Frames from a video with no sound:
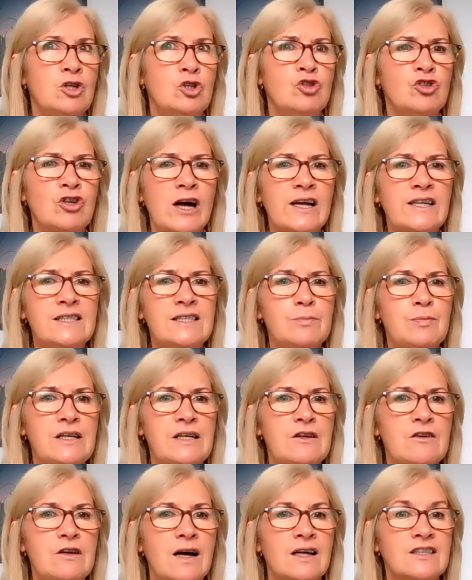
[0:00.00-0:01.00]
try to
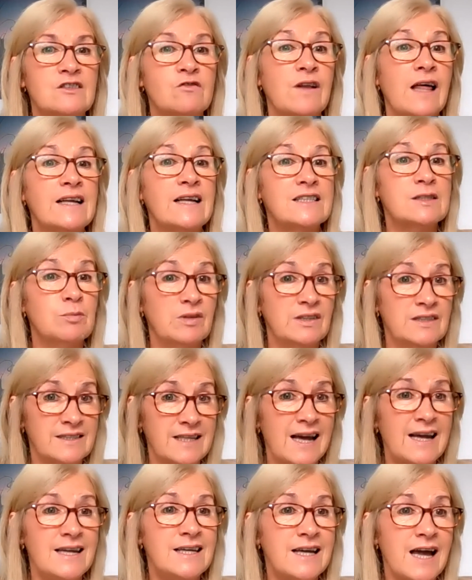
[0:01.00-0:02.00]
be as flexible as
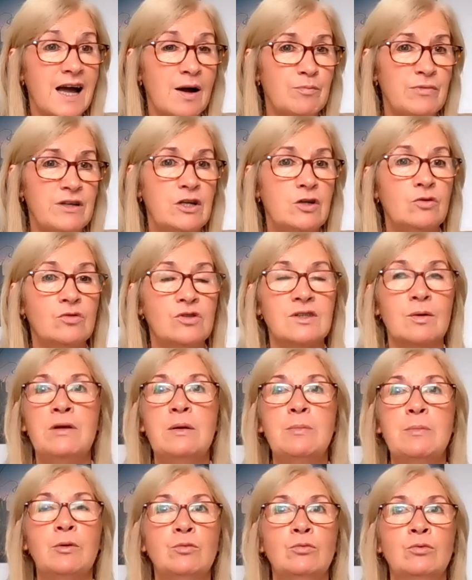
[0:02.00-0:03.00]
I can be. Some
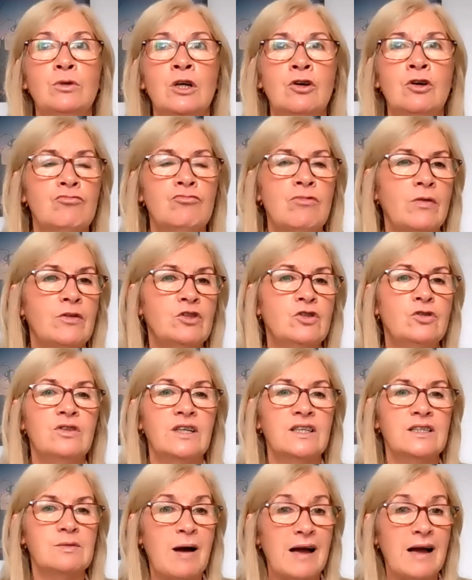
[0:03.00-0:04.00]
people rather do
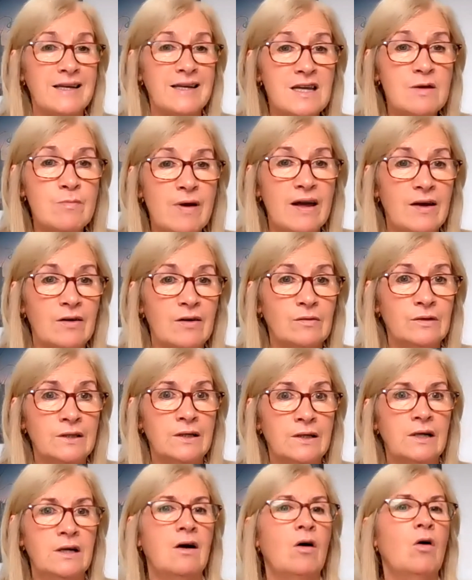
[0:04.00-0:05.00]
things by email
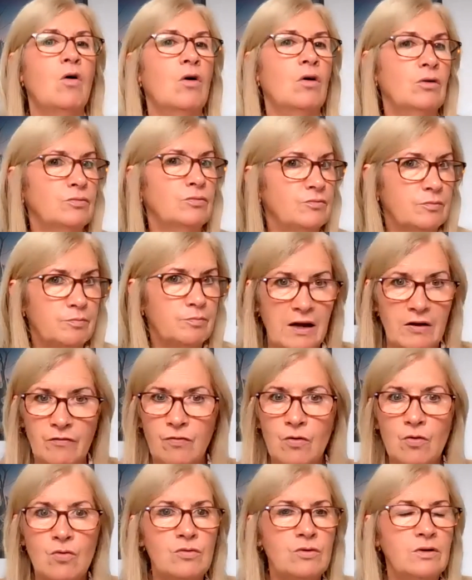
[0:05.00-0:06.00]
or by
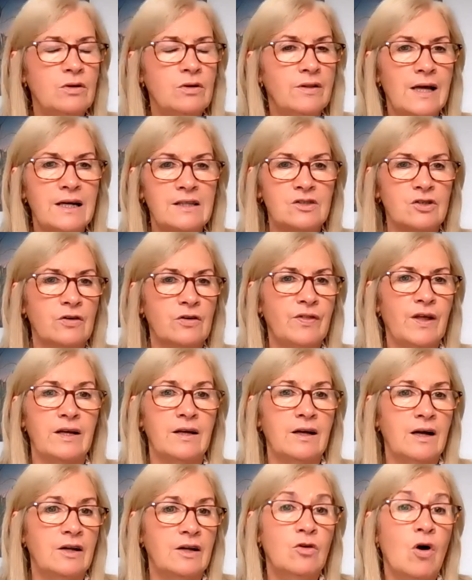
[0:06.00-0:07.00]
phone, that sort of
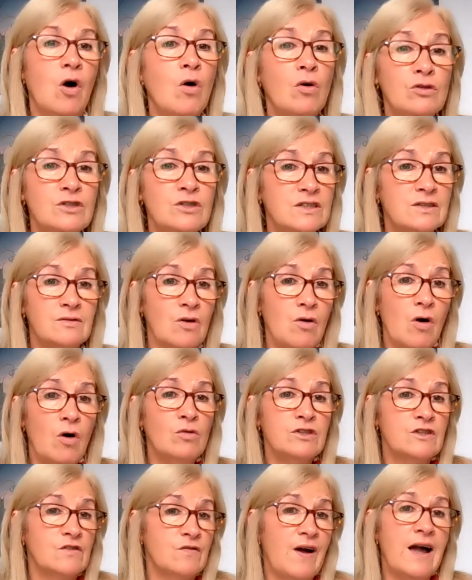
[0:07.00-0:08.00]
thing, and
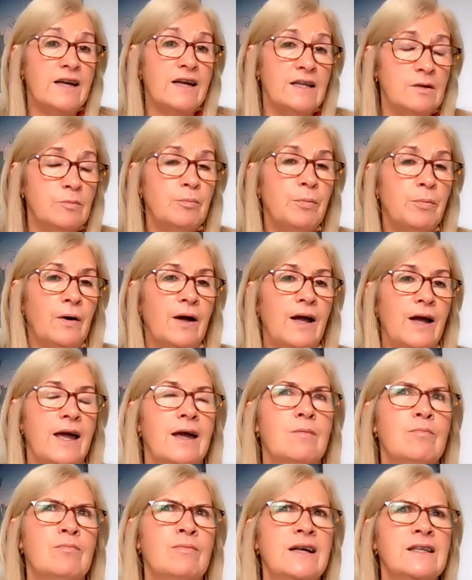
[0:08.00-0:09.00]
all's fine, but
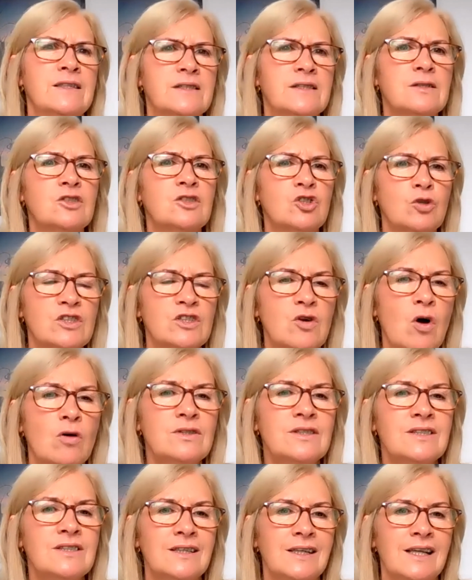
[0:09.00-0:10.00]
it's
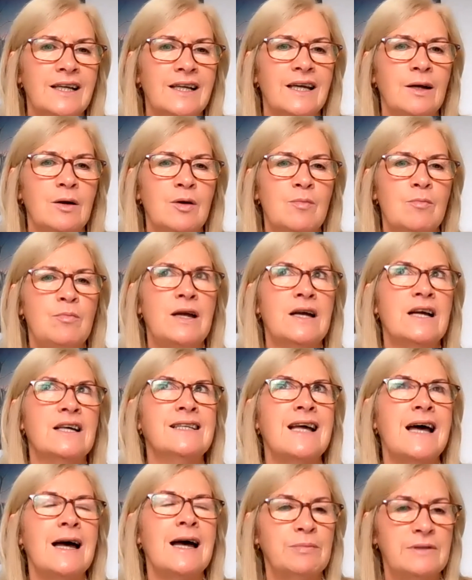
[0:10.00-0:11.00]
constantly being
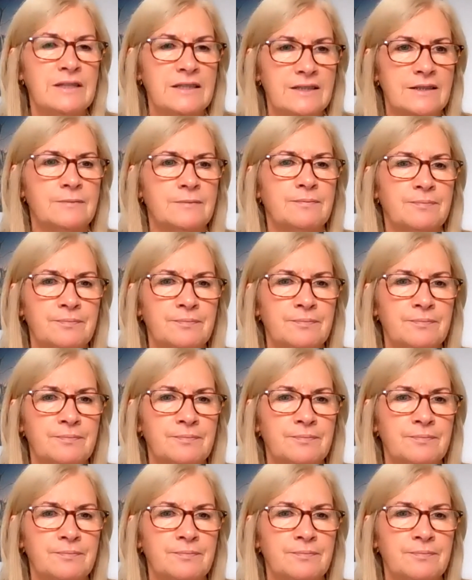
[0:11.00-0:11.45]
adapted.